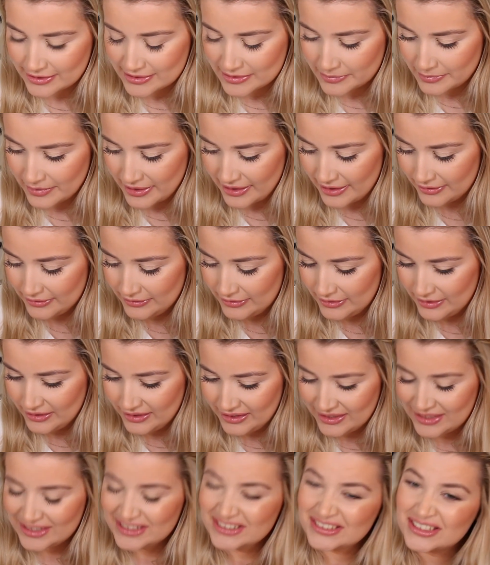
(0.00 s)
as well.
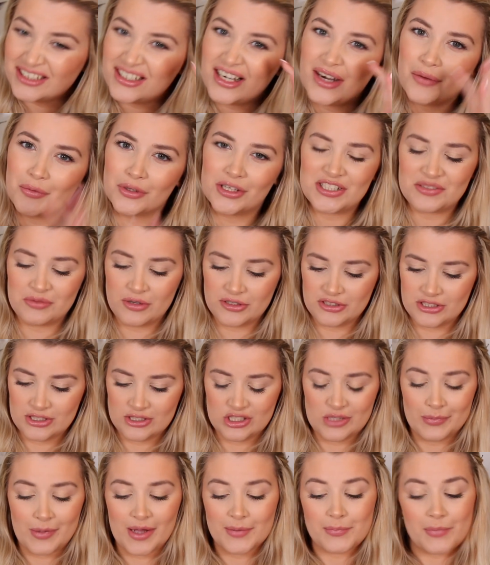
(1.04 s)
Oh, I want to swatch it
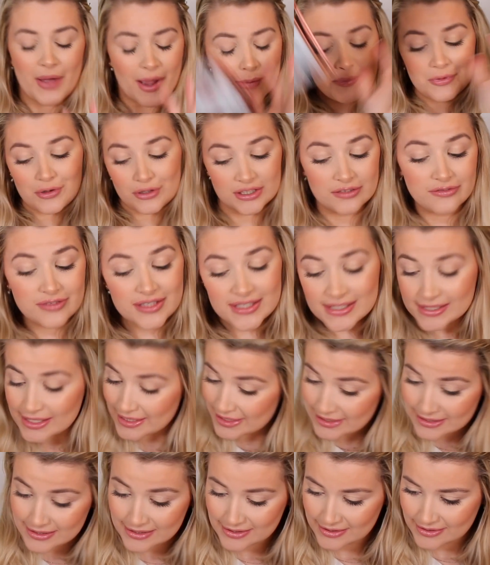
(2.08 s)
so bad, but I'm going to
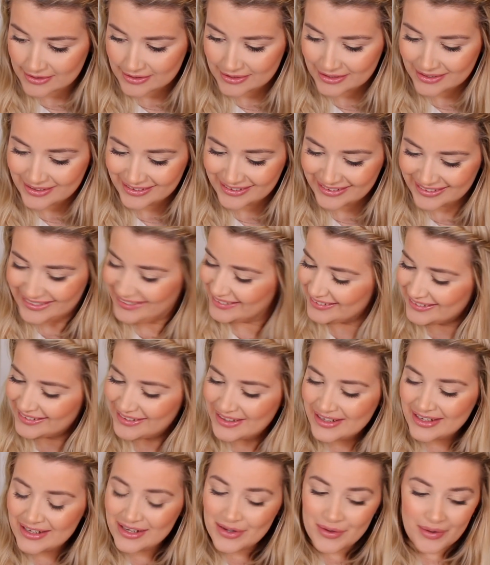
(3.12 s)
resist.
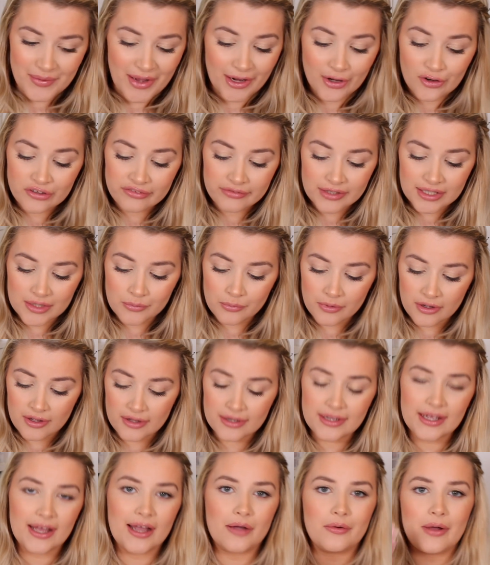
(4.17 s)
I couldn't really
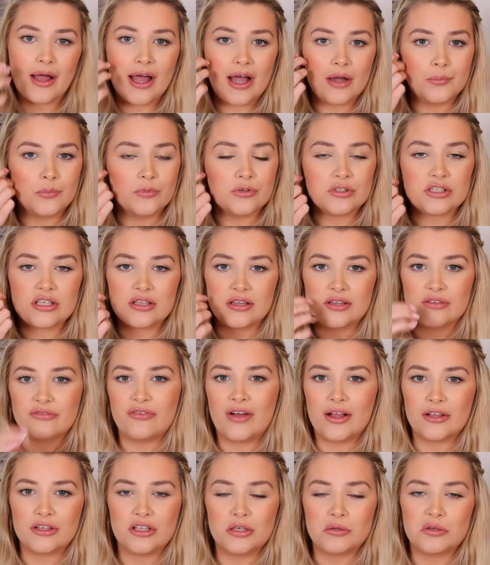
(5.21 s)
work out how much the
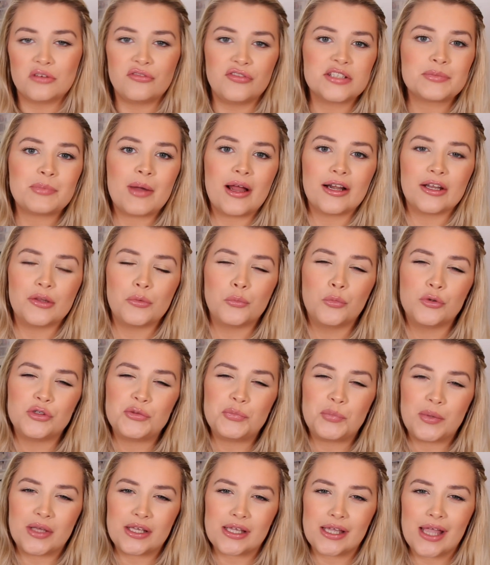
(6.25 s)
value of this palette would
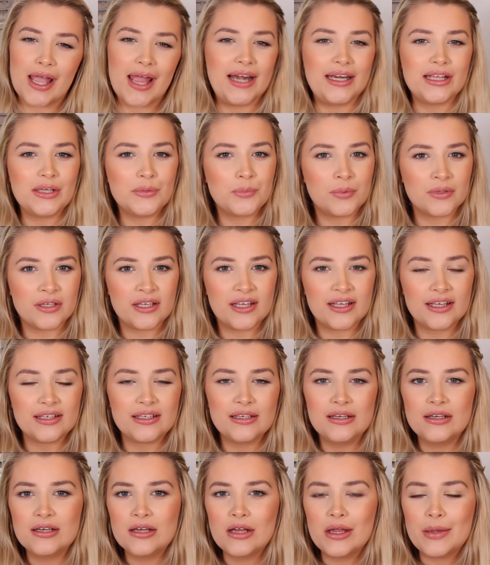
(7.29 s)
be anyway,
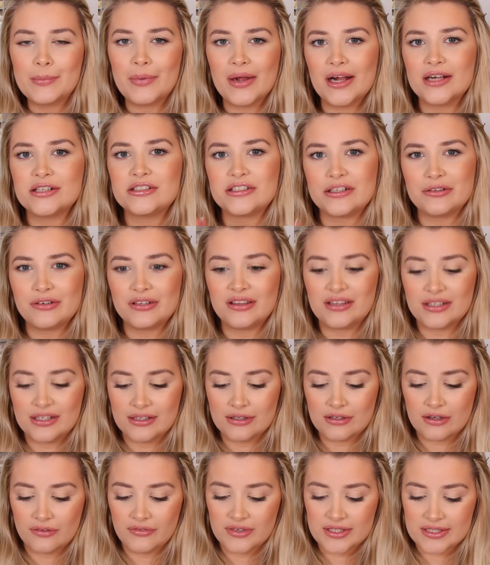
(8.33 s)
but I do
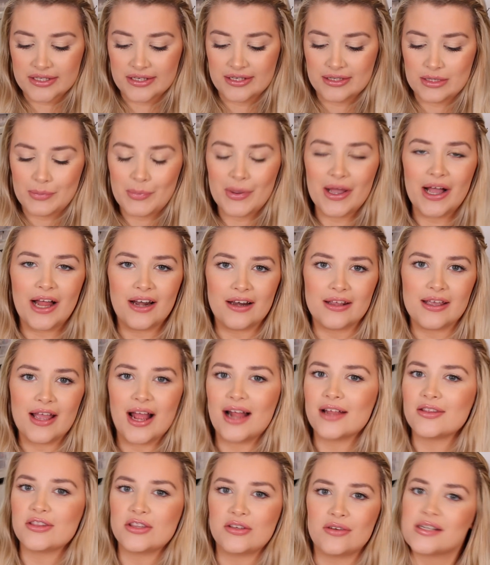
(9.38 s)
think, obviously, the palette
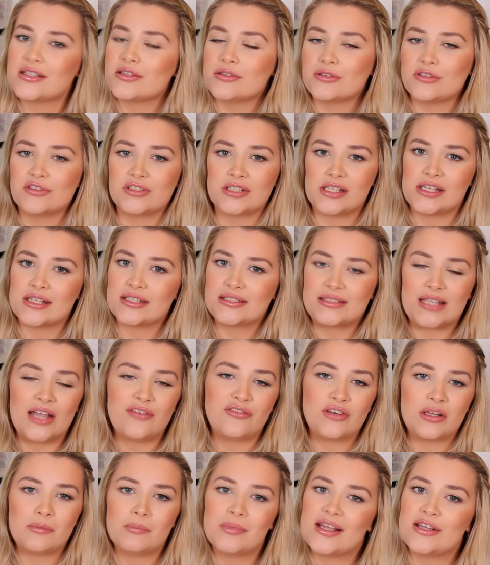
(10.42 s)
and the rest of the goodies
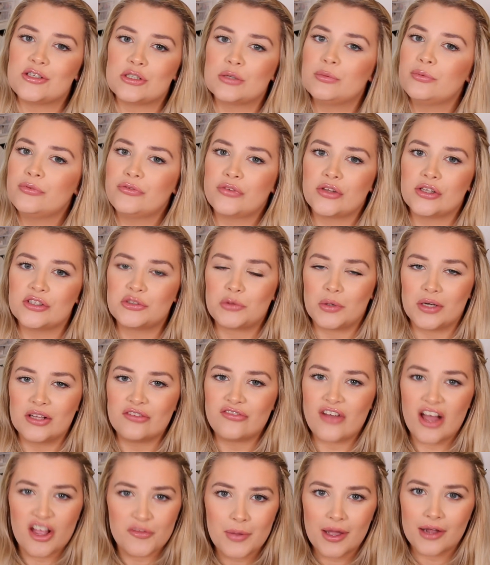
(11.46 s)
definitely made up for the
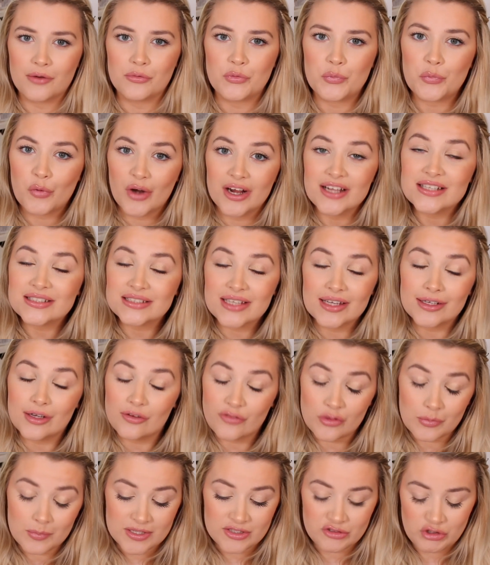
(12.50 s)
£25 price tag
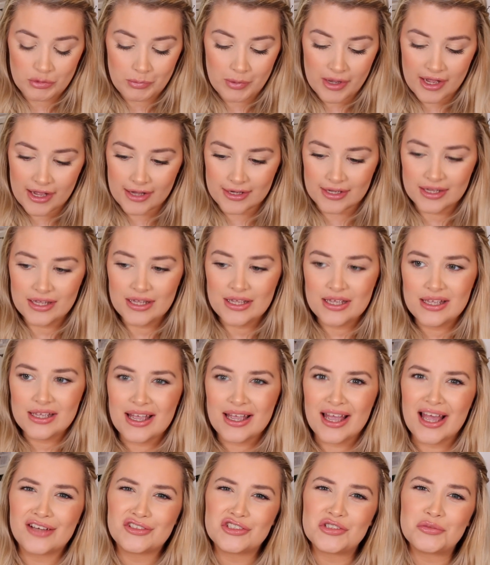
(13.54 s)
of the mystery bag.
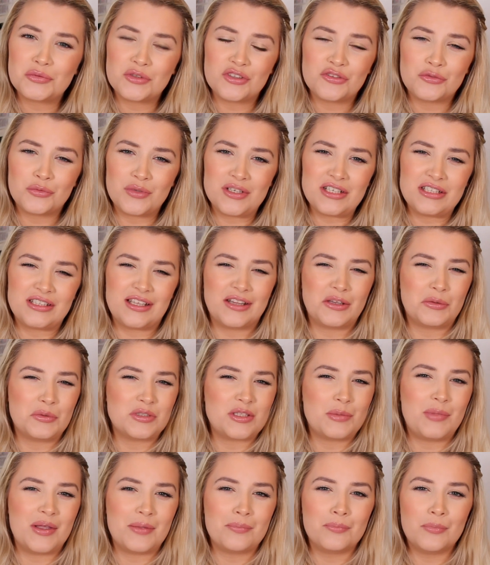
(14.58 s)
I just would have wished that there was
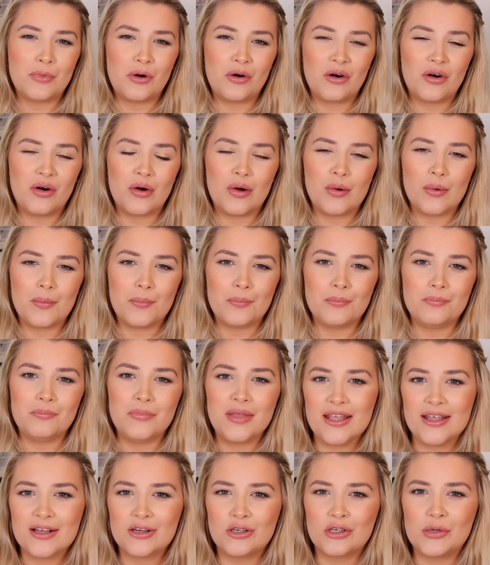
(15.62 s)
a bit more
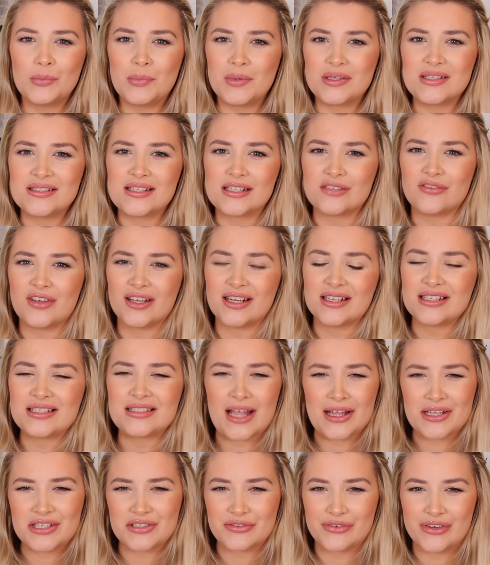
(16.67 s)
makeup instead of like
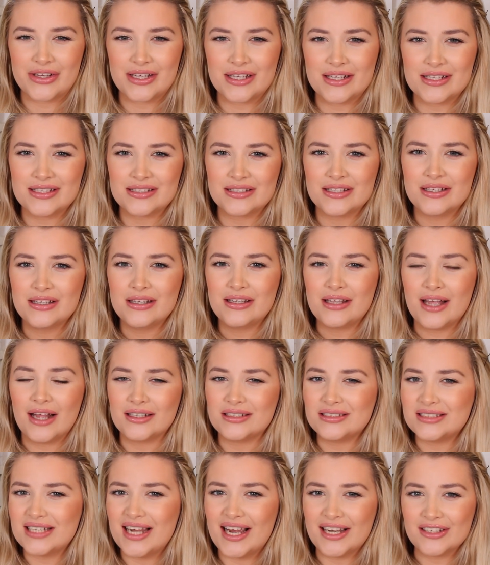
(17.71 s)
accessories
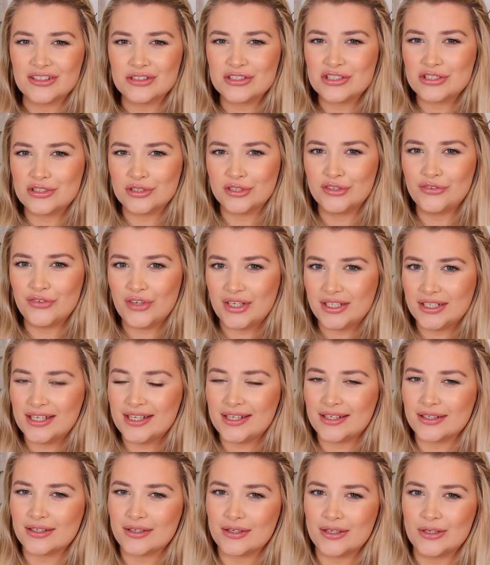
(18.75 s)
and tan stuff in
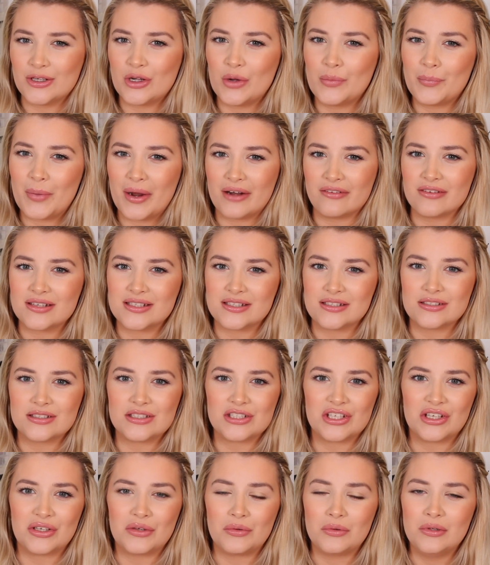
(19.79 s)
it, in comparison
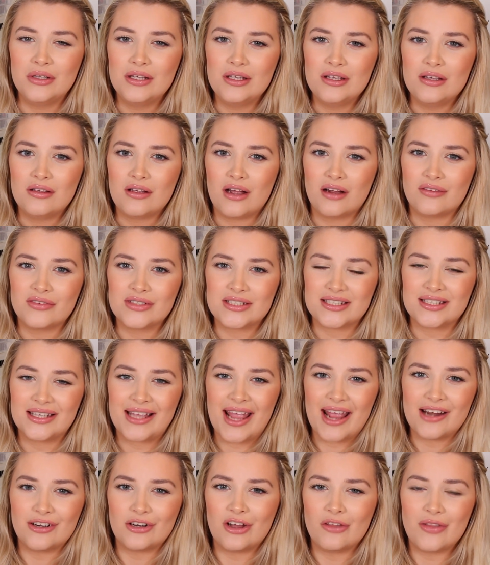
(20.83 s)
to obviously
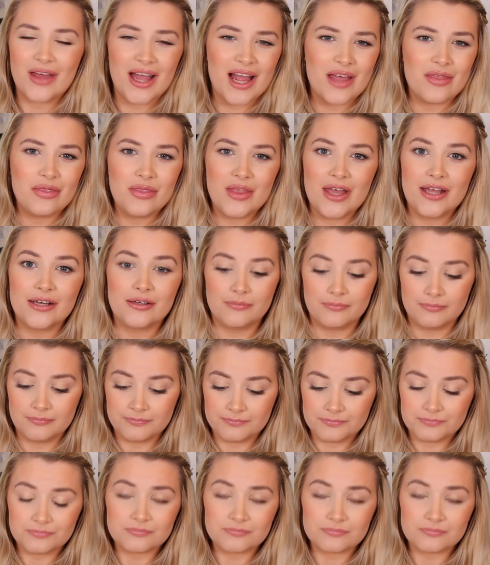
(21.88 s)
getting all that and then